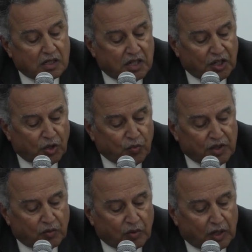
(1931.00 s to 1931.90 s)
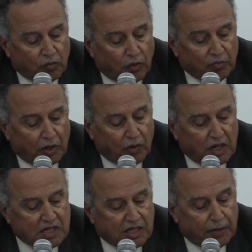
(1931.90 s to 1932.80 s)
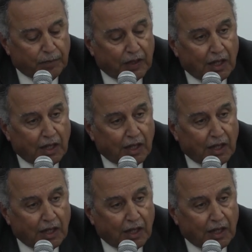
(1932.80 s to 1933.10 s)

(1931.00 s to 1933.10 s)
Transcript: tinker with and what Marwan said,